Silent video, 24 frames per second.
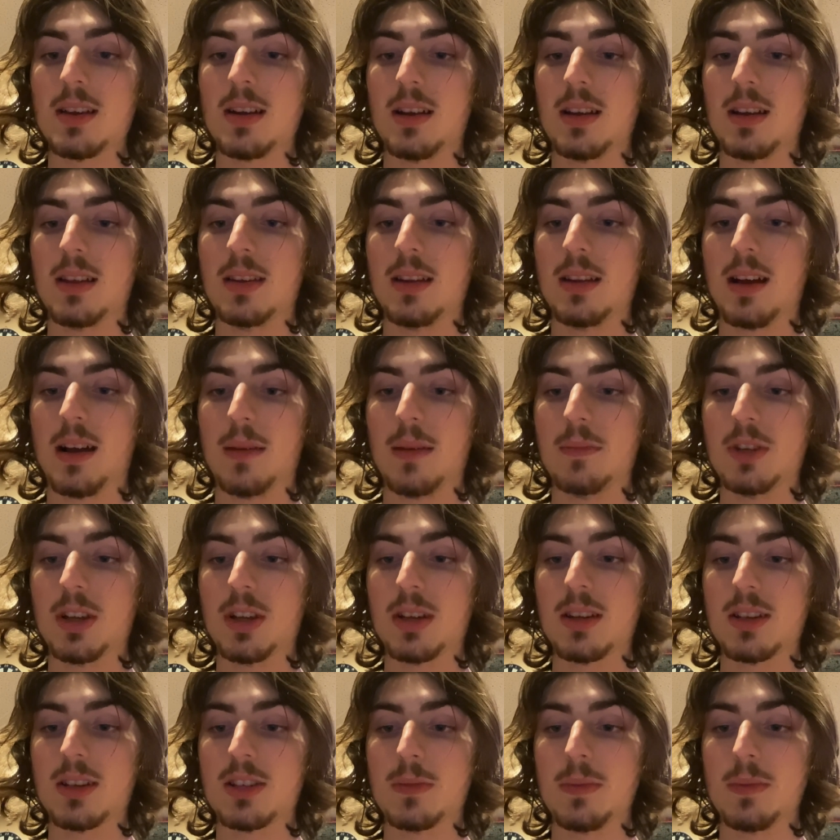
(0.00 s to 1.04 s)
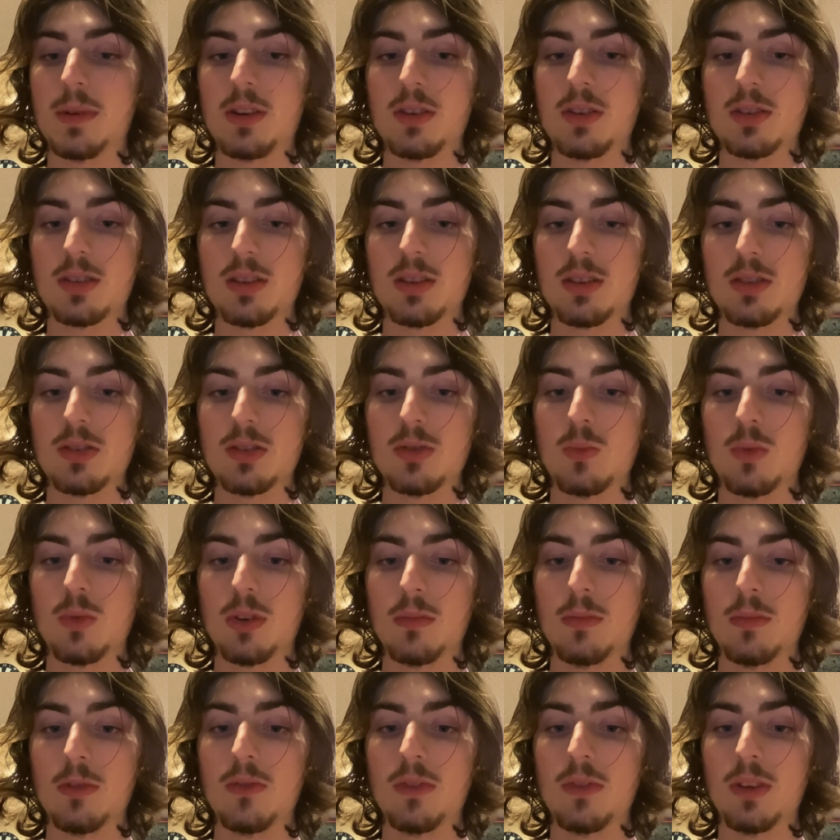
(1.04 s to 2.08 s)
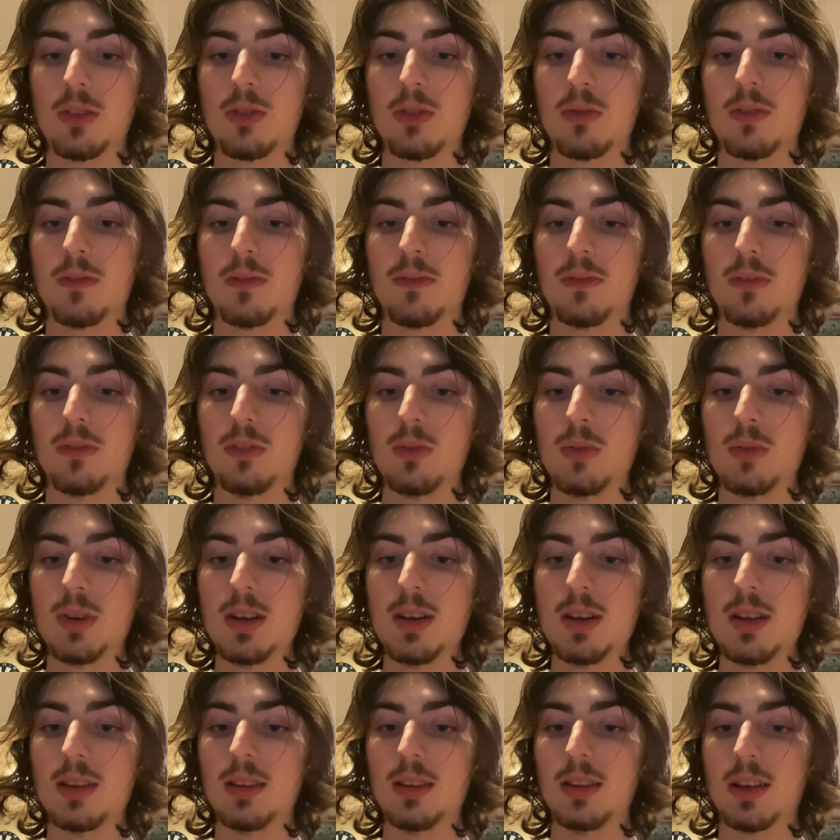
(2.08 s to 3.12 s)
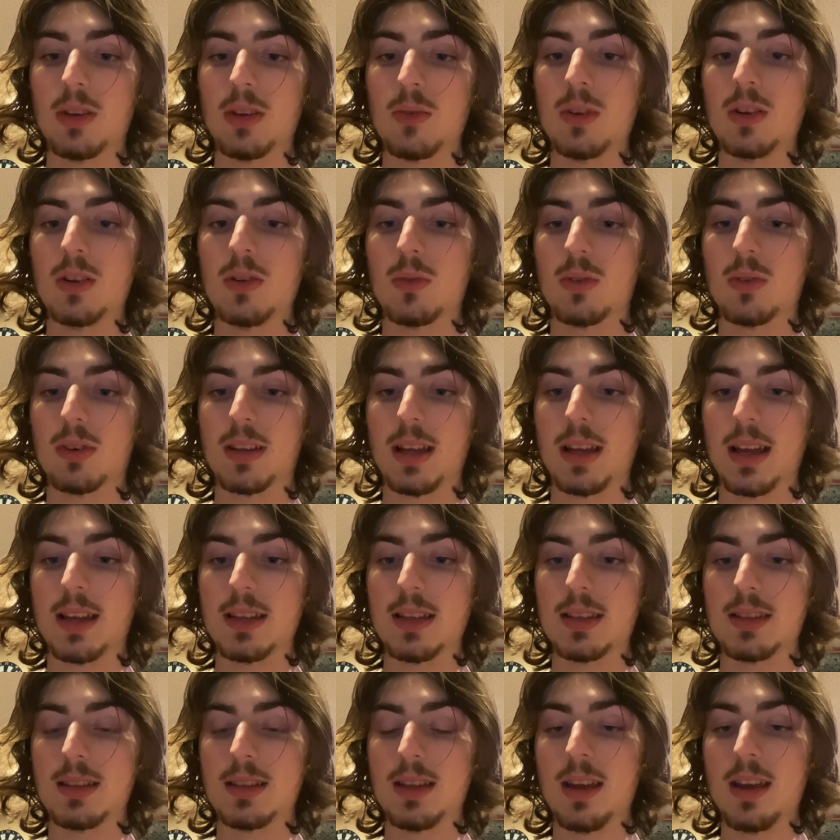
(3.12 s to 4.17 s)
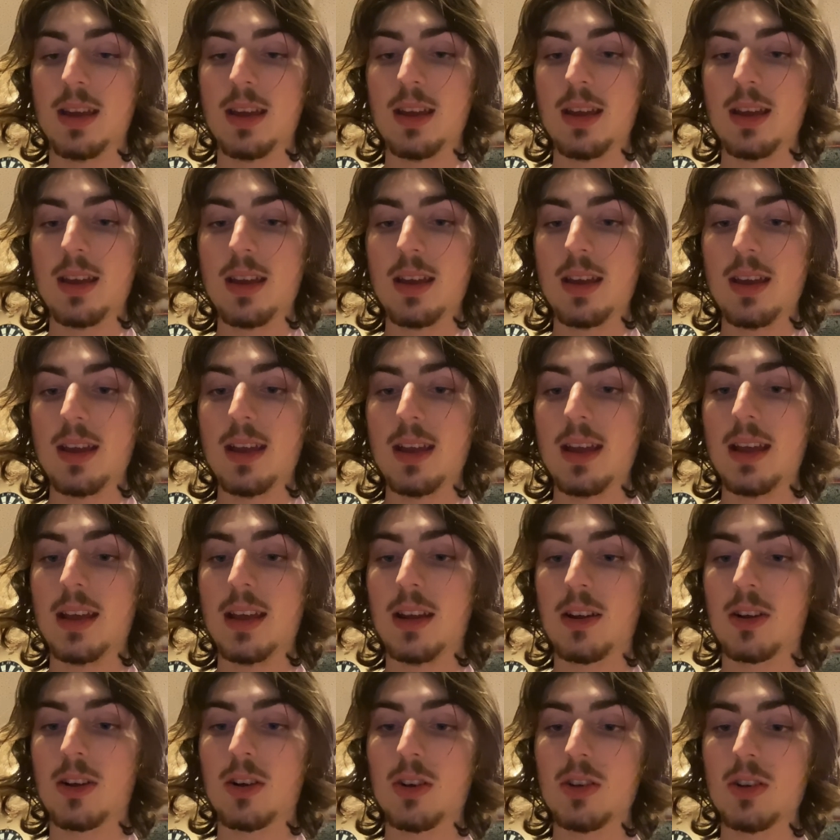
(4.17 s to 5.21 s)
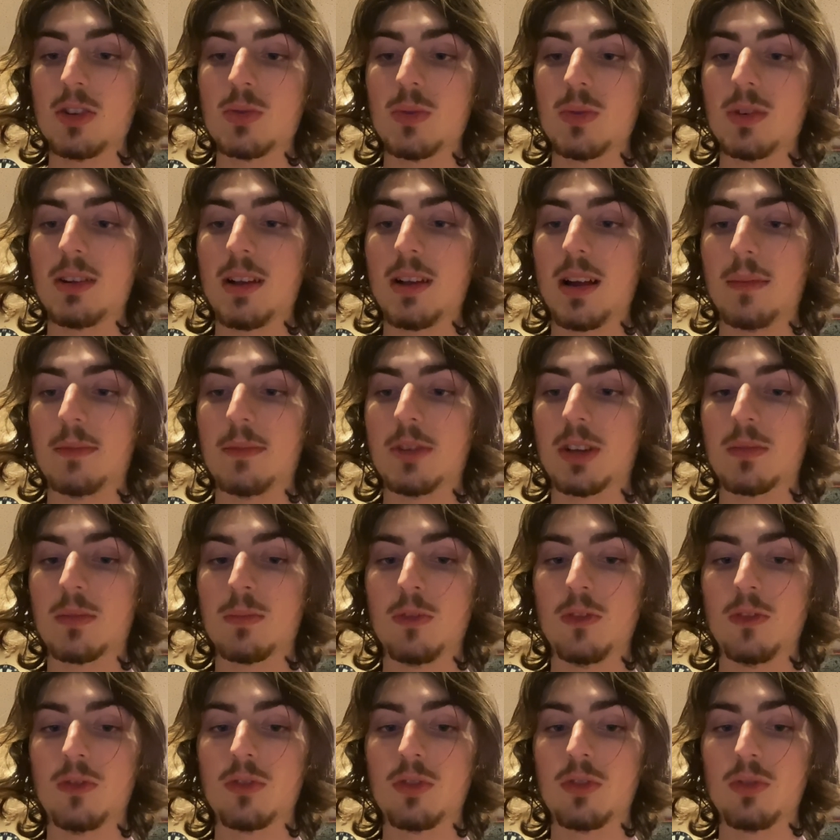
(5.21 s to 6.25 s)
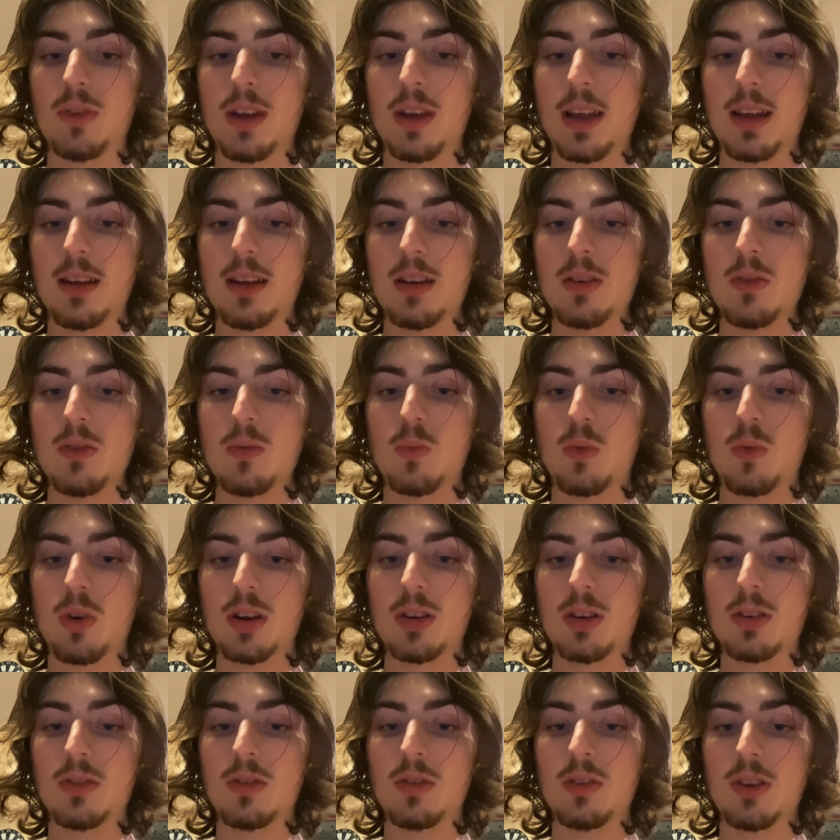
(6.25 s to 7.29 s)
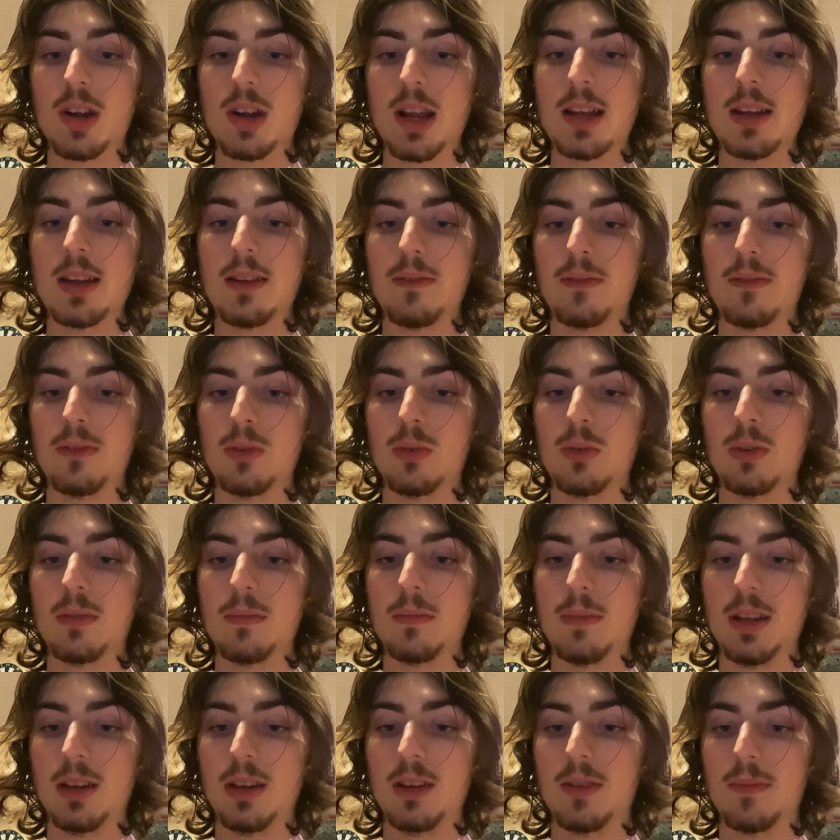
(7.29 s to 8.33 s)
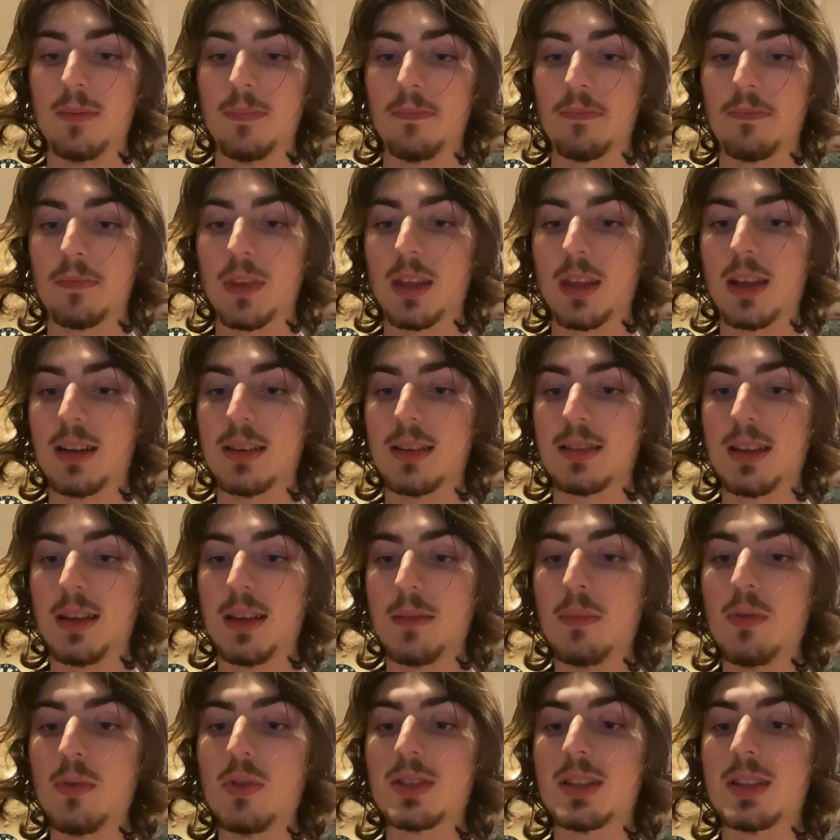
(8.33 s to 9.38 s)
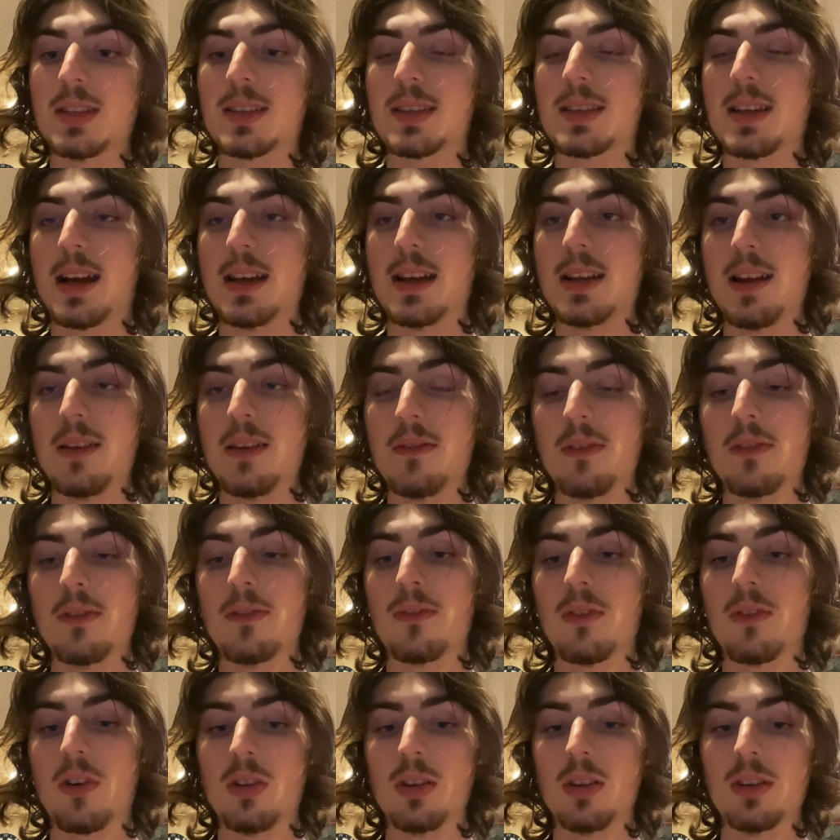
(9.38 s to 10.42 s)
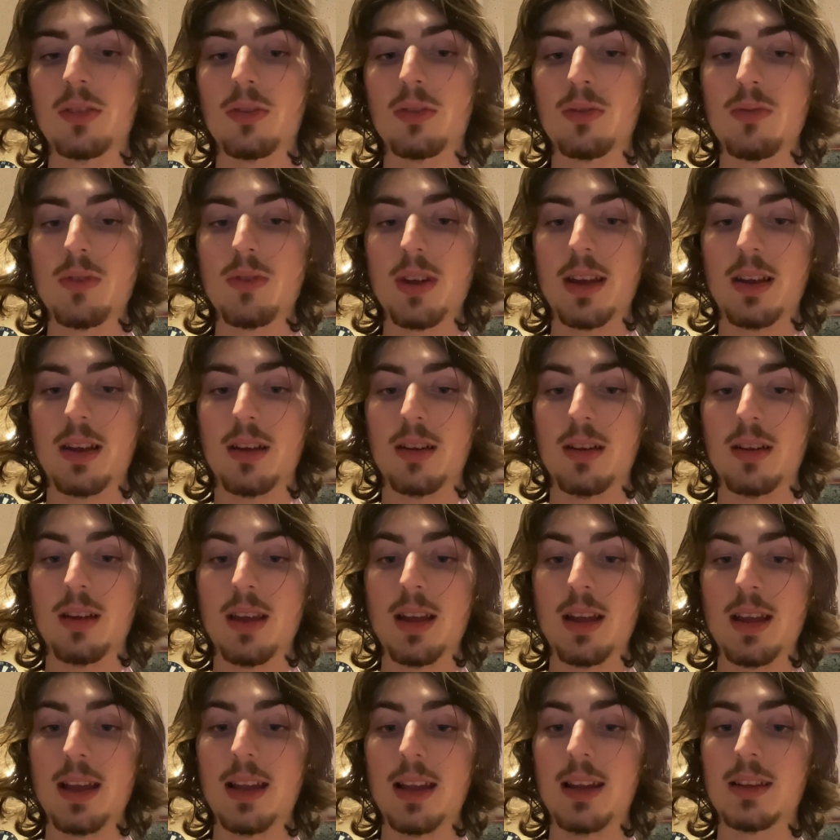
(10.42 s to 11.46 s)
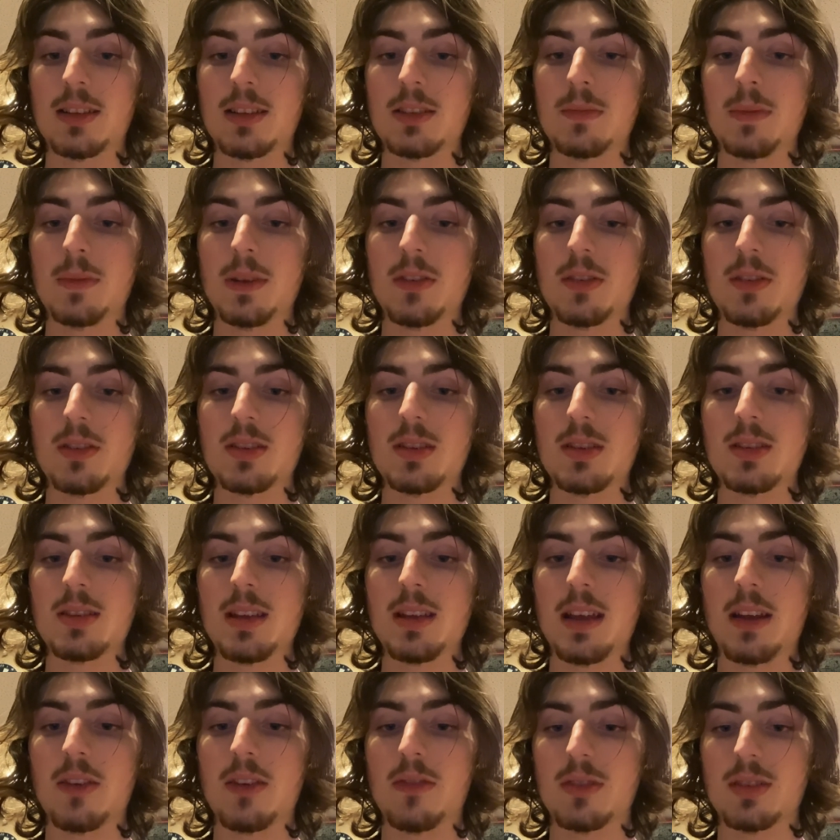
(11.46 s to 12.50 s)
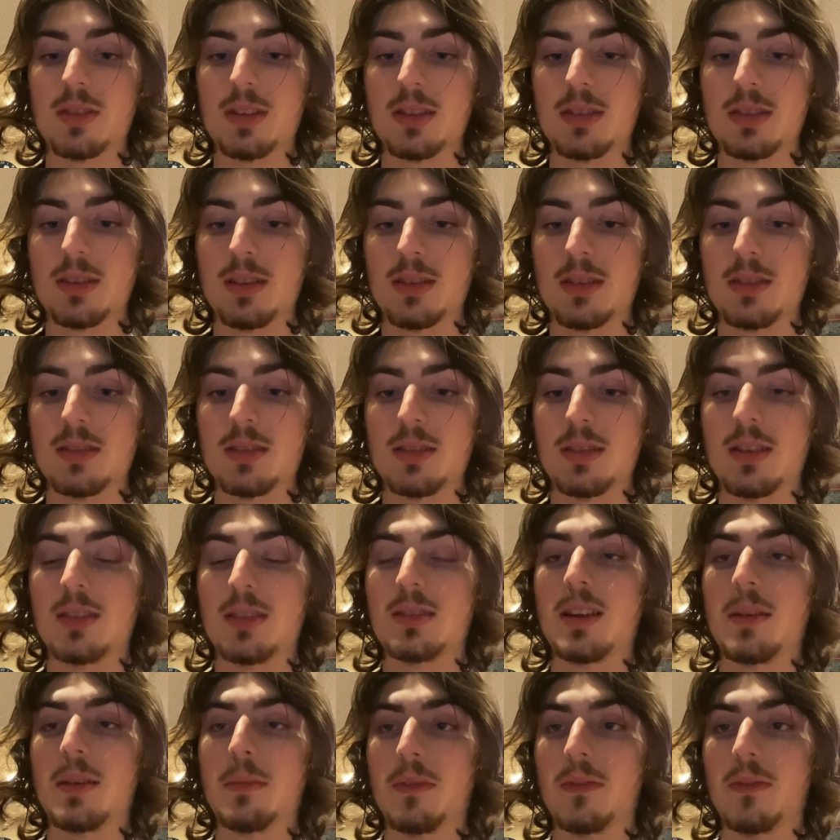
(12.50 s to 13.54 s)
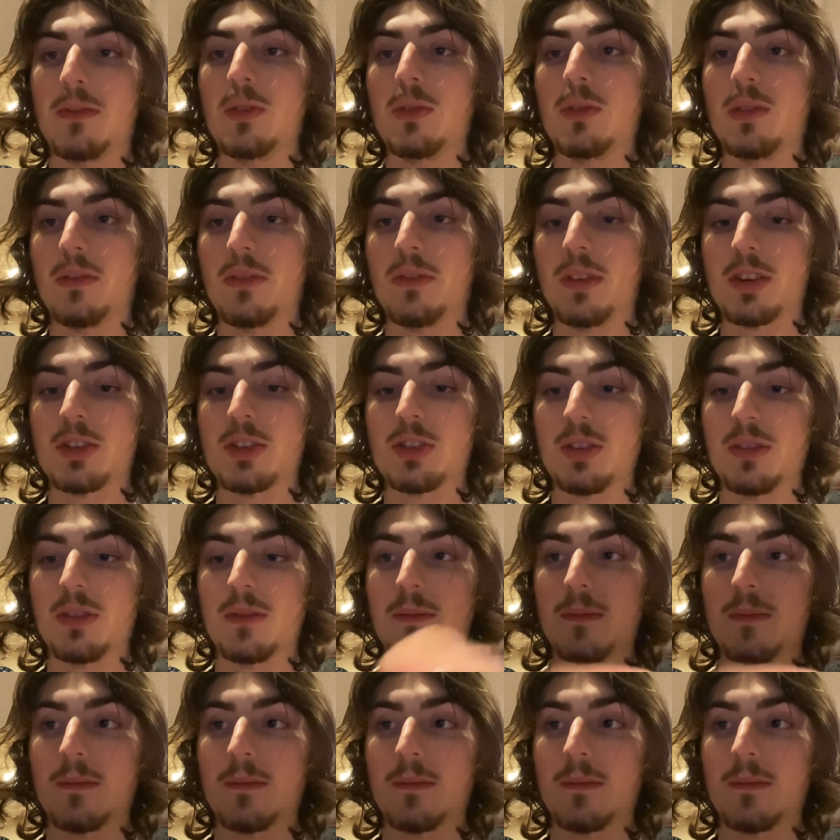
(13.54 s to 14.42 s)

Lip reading: an object experiences when moving through a fluid, liquid, or gas. It occurs when an object moves through air, water, or any fluid medium. An example is a skydiver falling through air and experiences air resistance, a type of fluid friction.